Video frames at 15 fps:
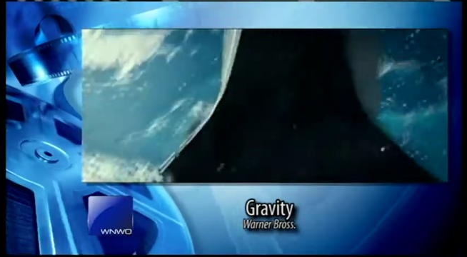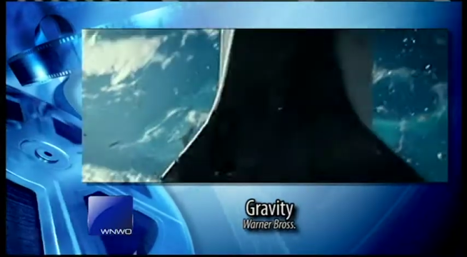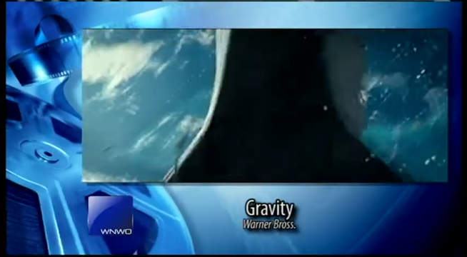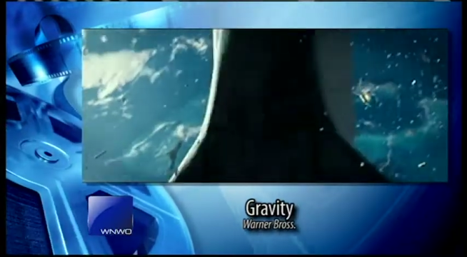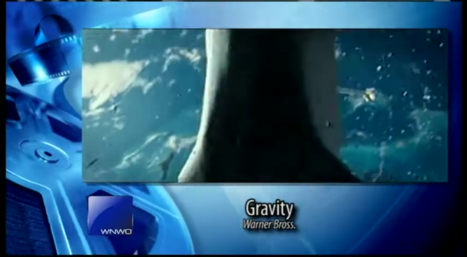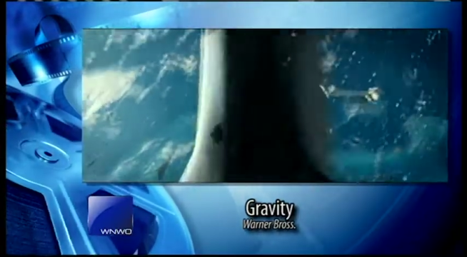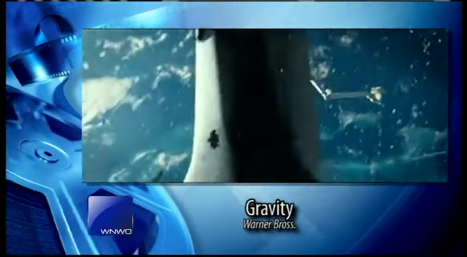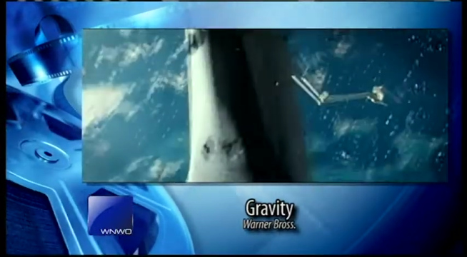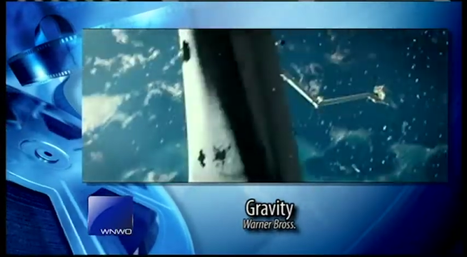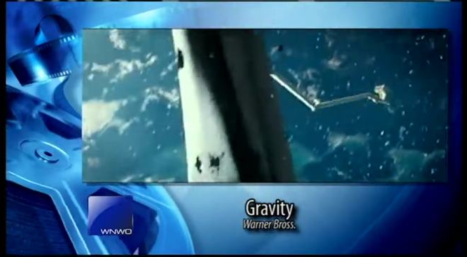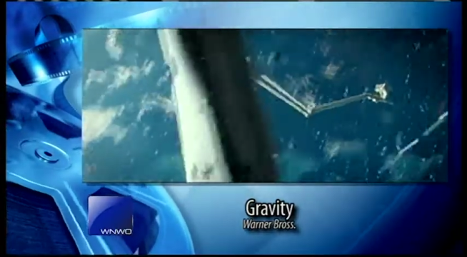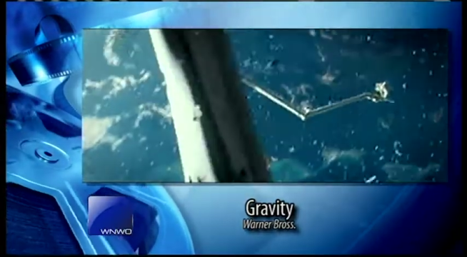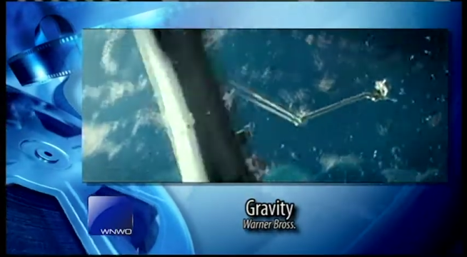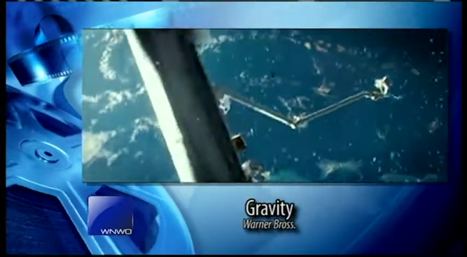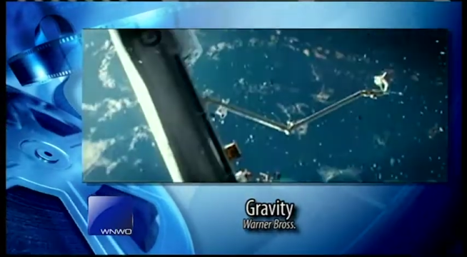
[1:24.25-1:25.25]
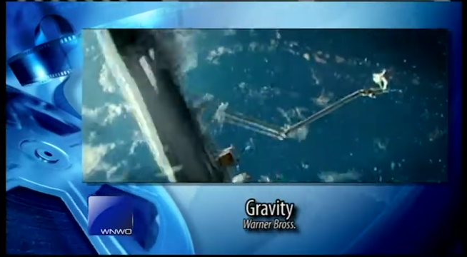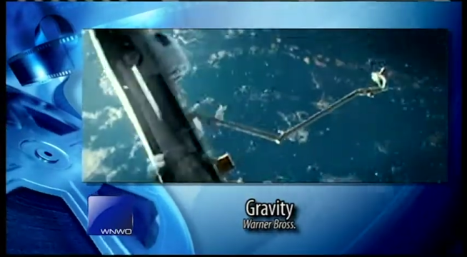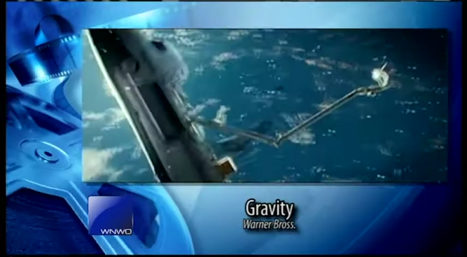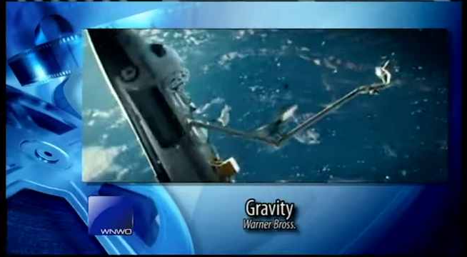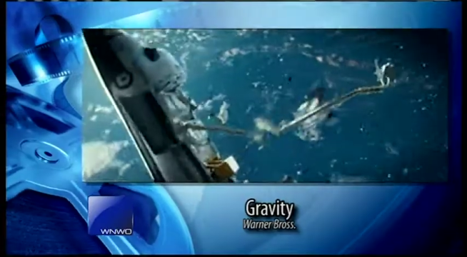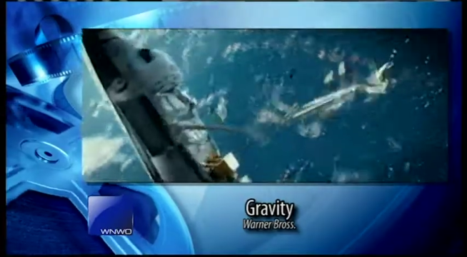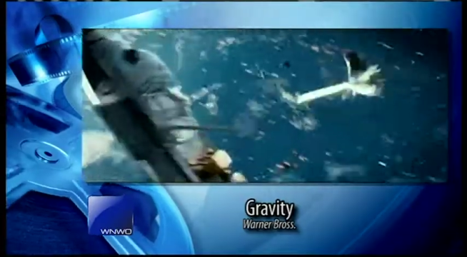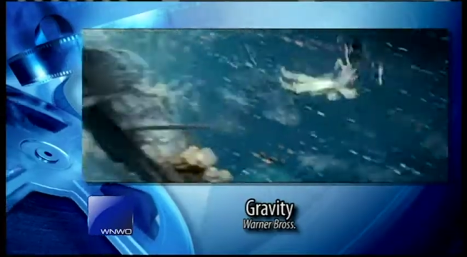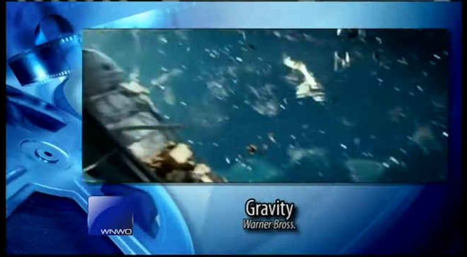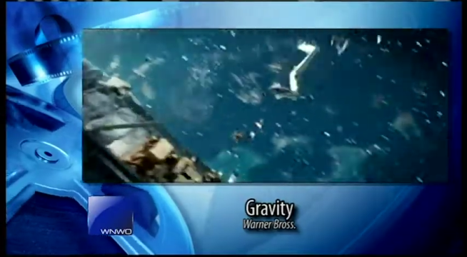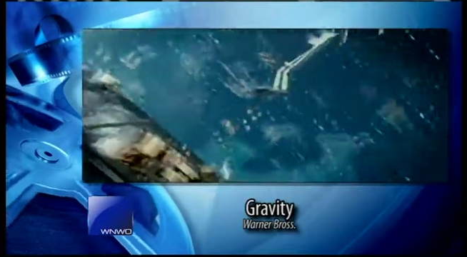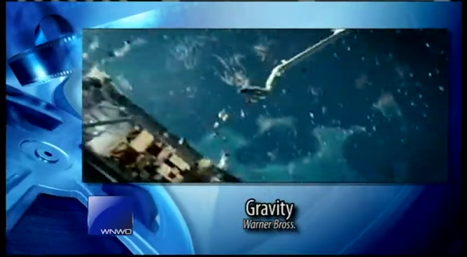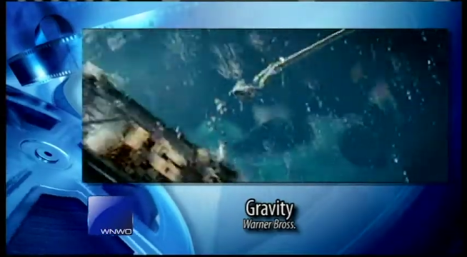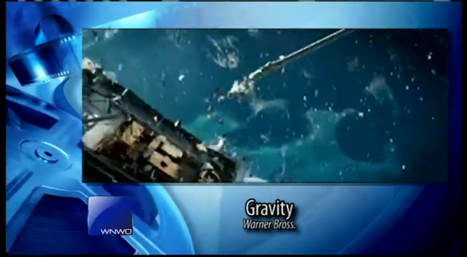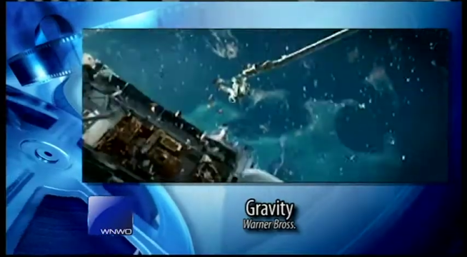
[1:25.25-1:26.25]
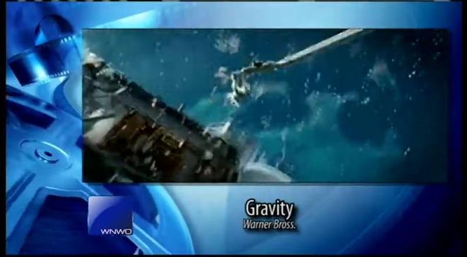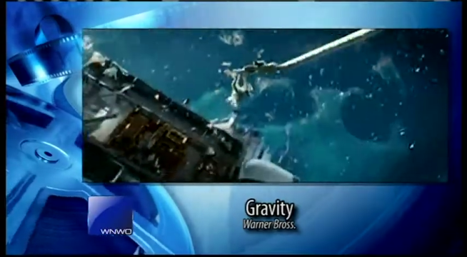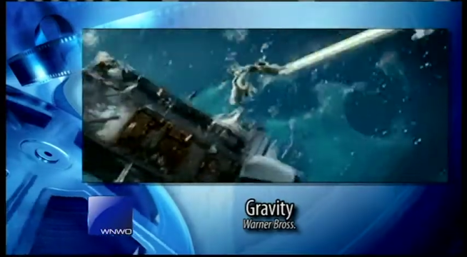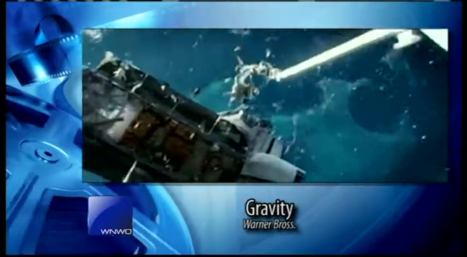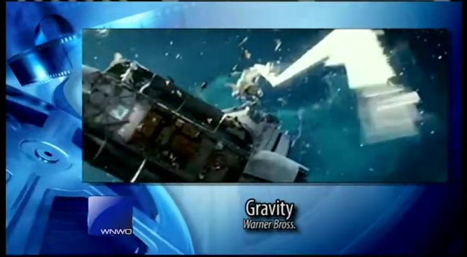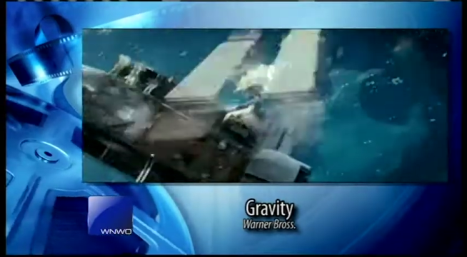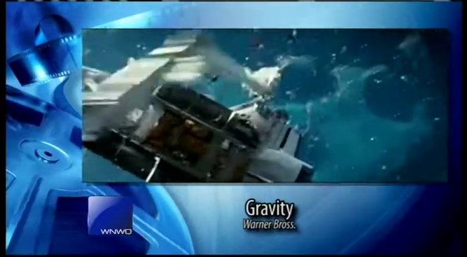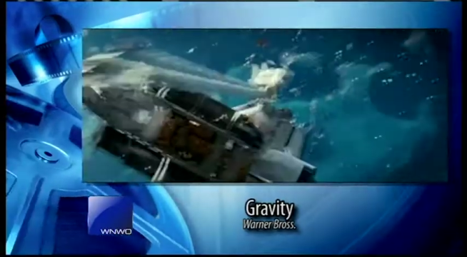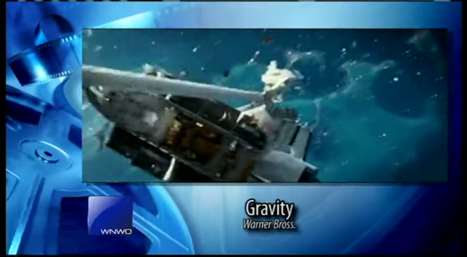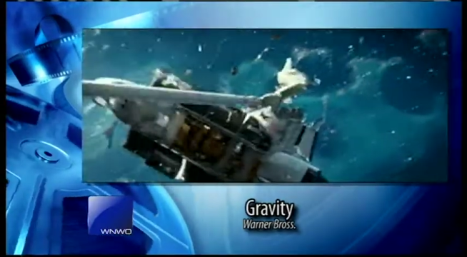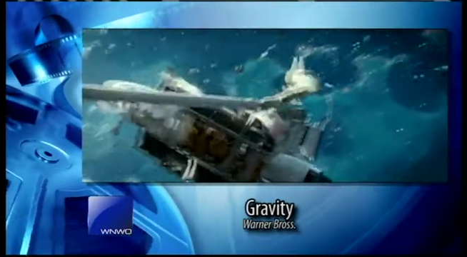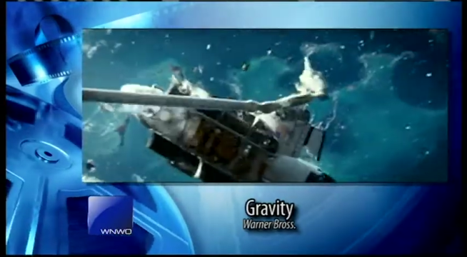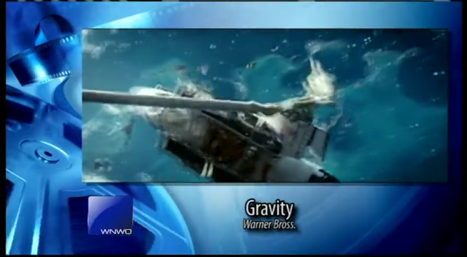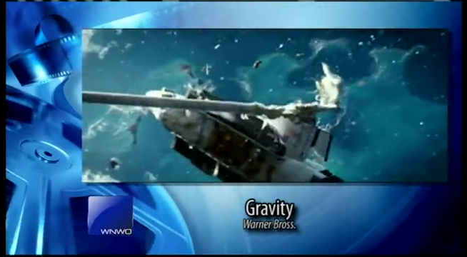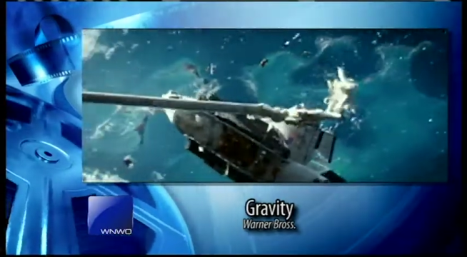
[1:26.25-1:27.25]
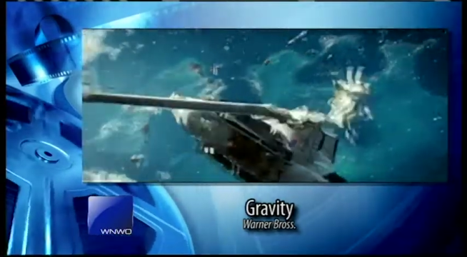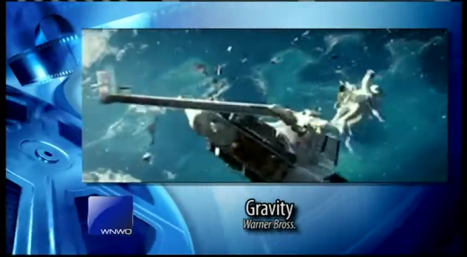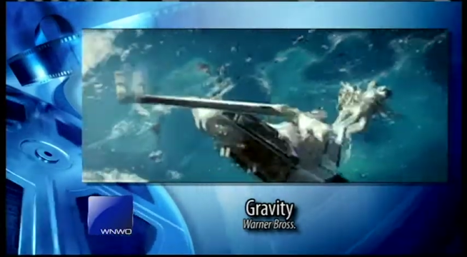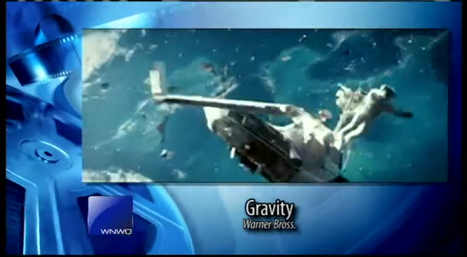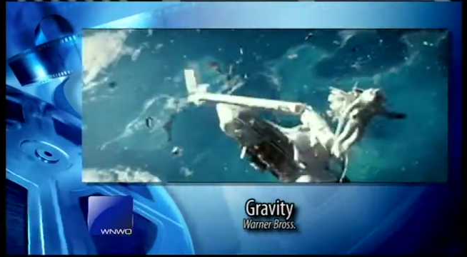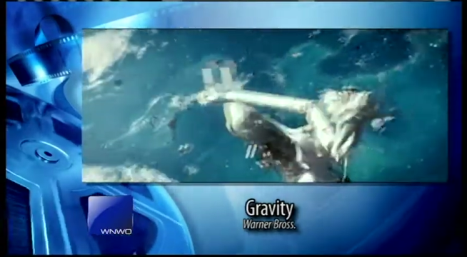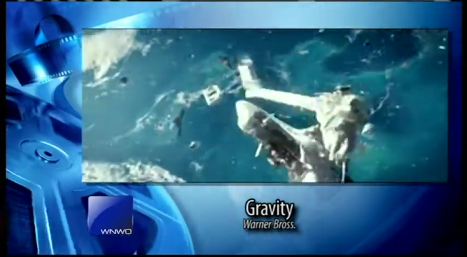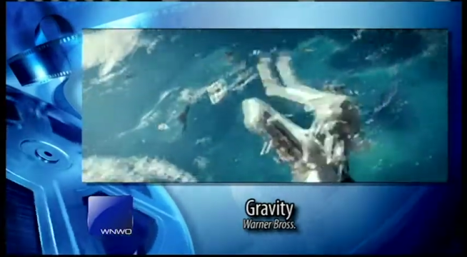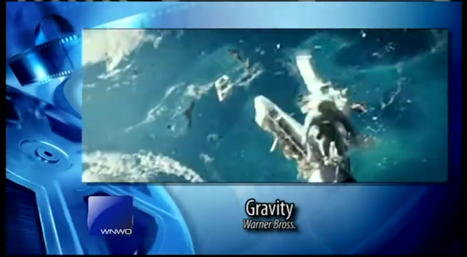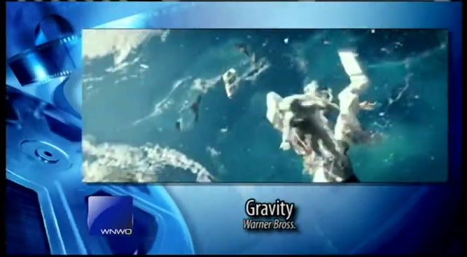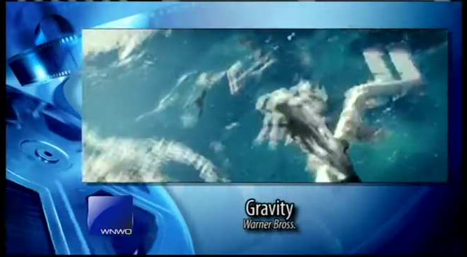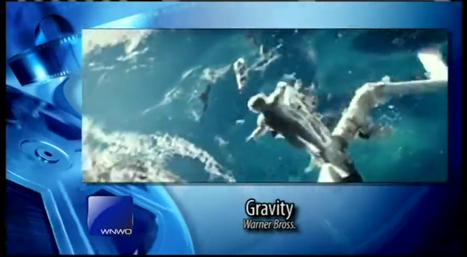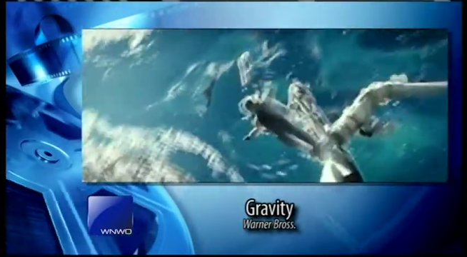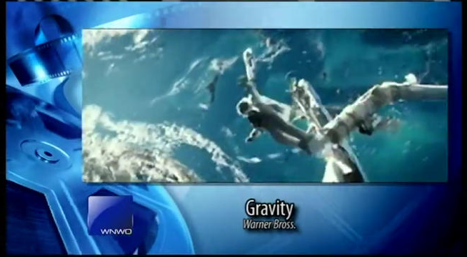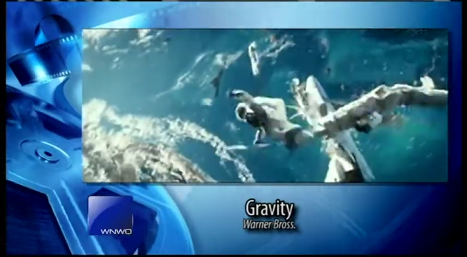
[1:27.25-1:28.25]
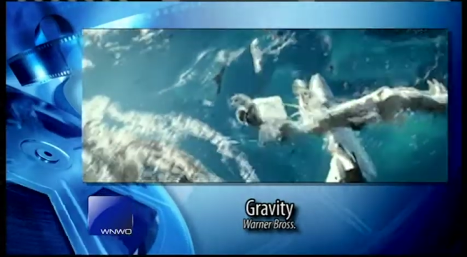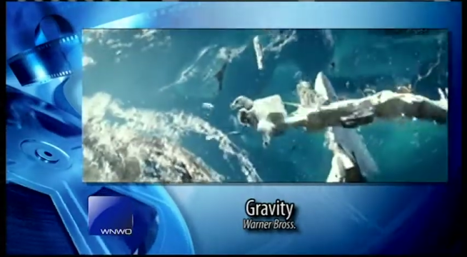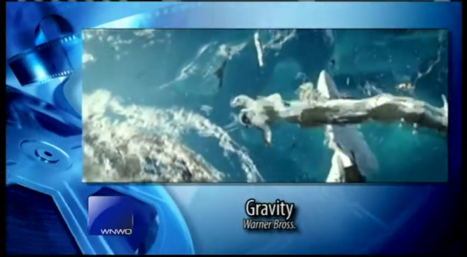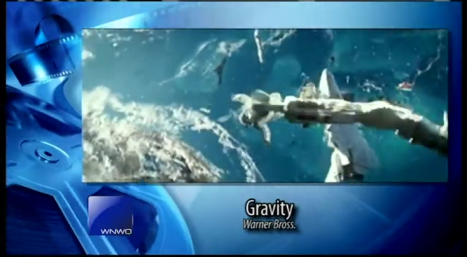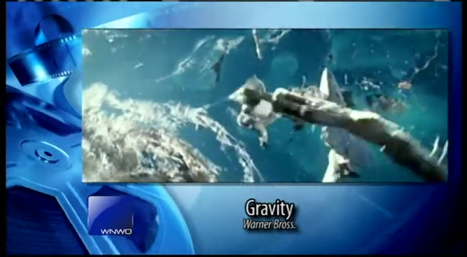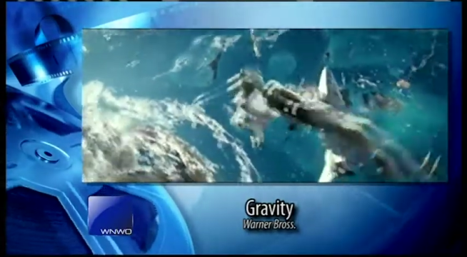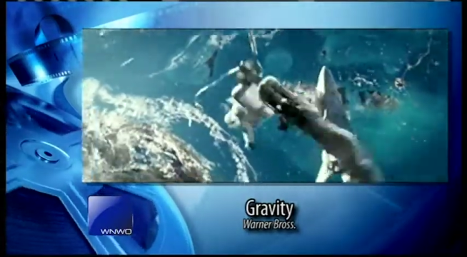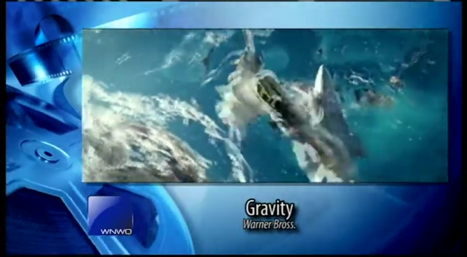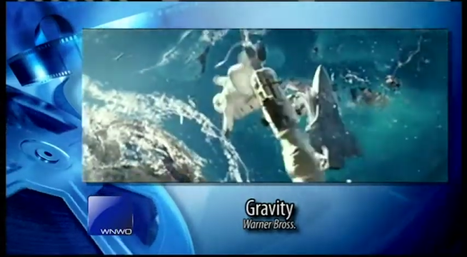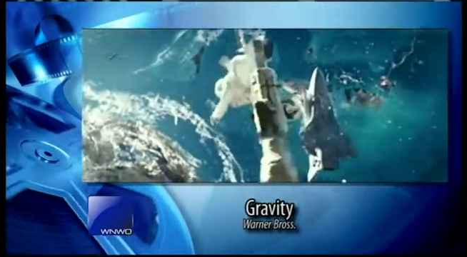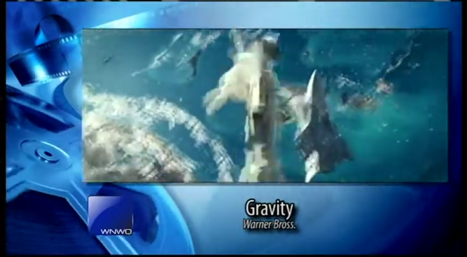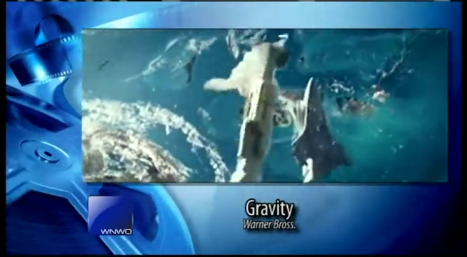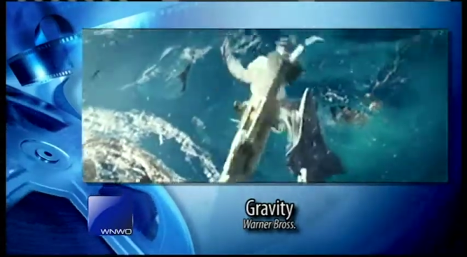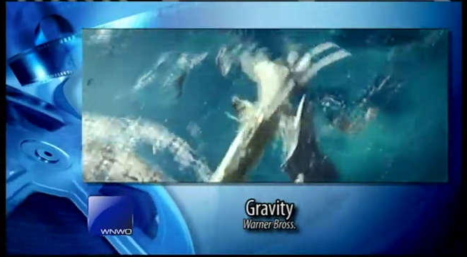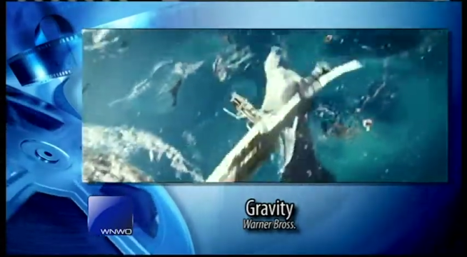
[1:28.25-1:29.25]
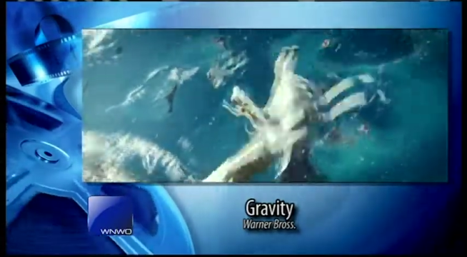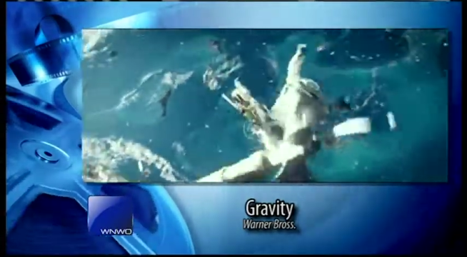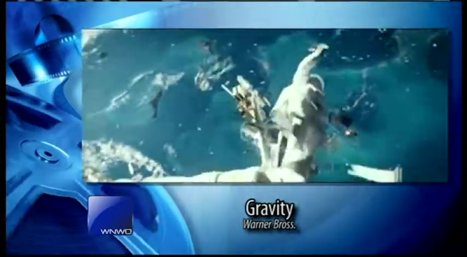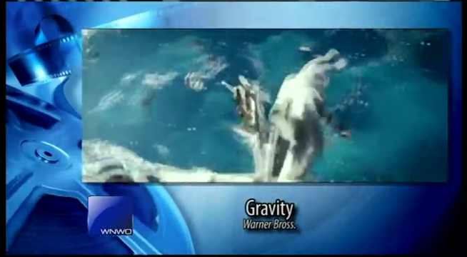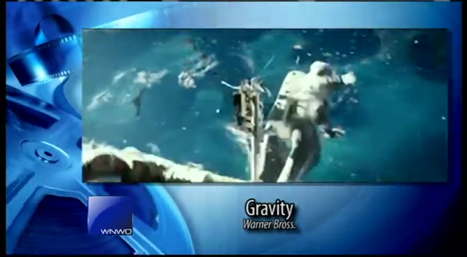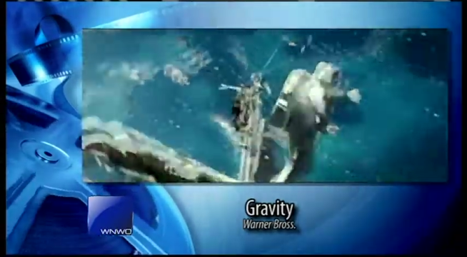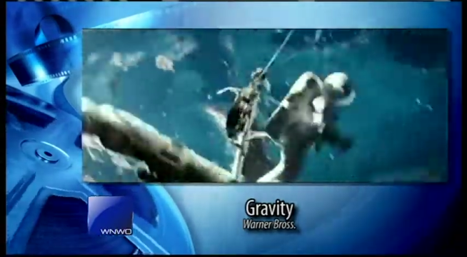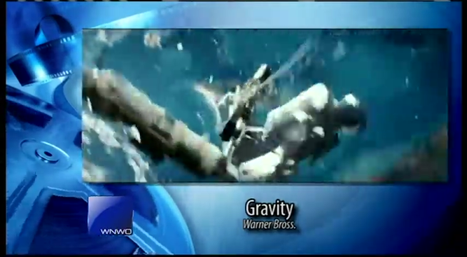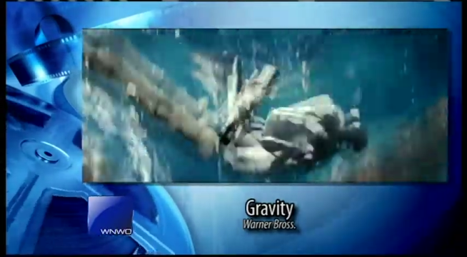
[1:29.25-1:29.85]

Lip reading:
(no speaker visible)